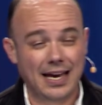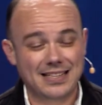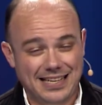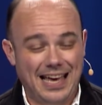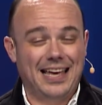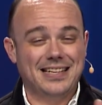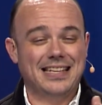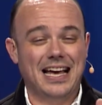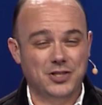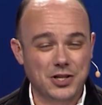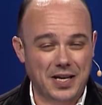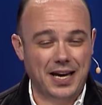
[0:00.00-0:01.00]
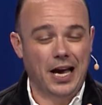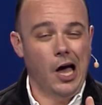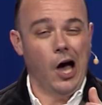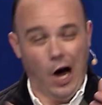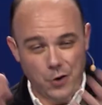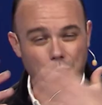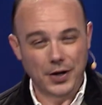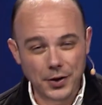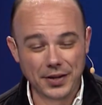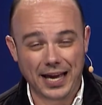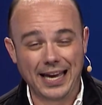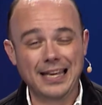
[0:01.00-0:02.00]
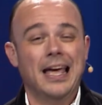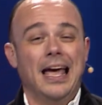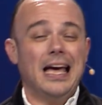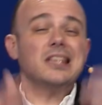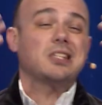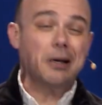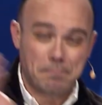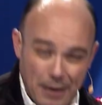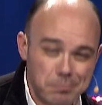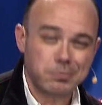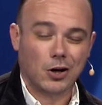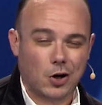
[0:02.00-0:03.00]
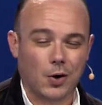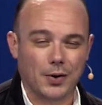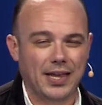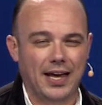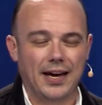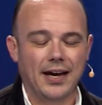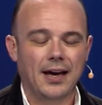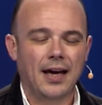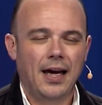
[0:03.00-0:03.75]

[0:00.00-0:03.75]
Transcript: It's not just like a real thing, it's a biblical thing.